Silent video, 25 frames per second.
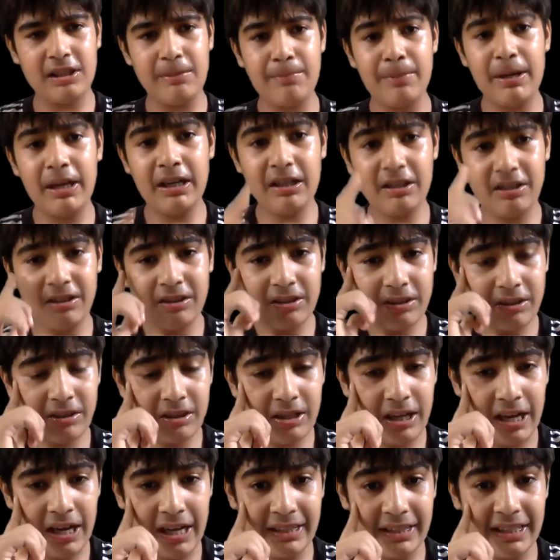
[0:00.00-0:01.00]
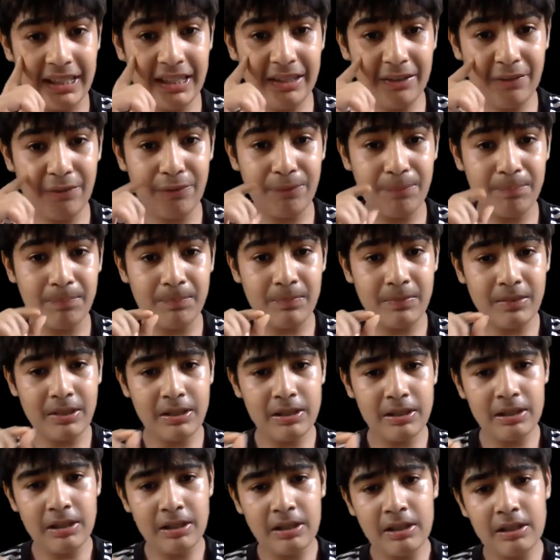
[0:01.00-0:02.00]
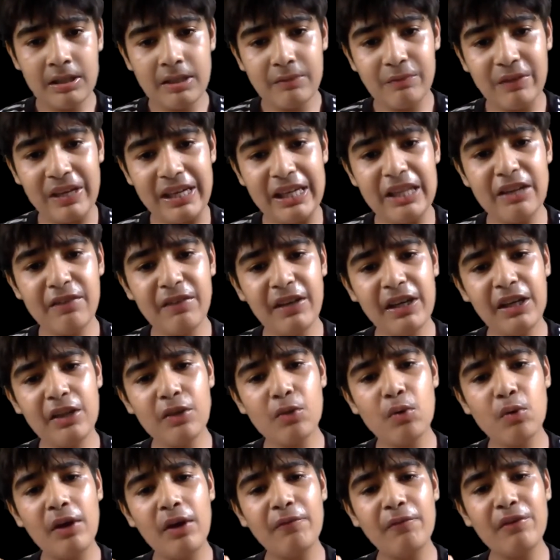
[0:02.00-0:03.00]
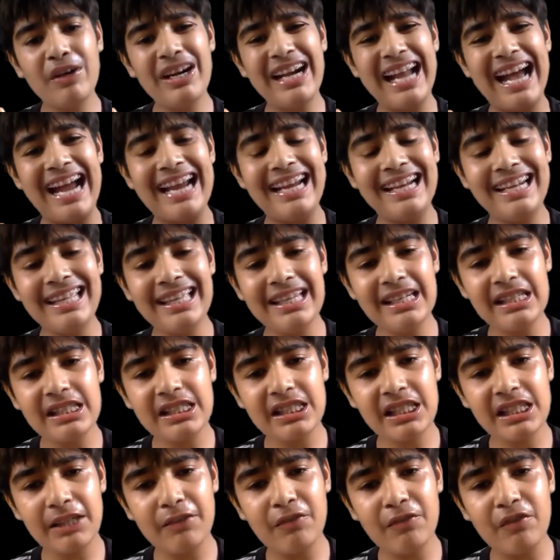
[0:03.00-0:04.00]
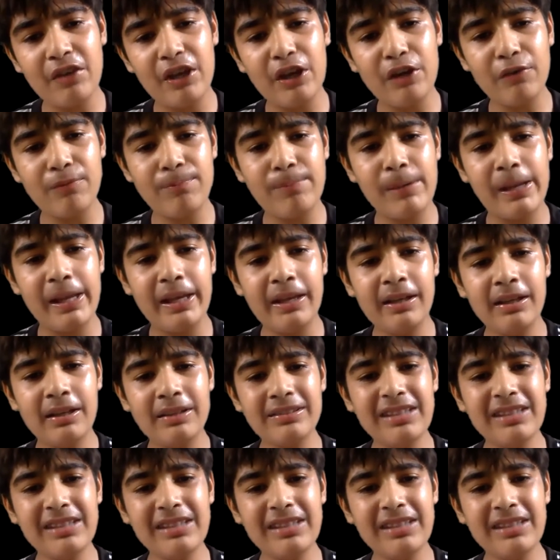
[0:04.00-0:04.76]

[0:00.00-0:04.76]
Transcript: But I think when you're going for an idealistic way of playing,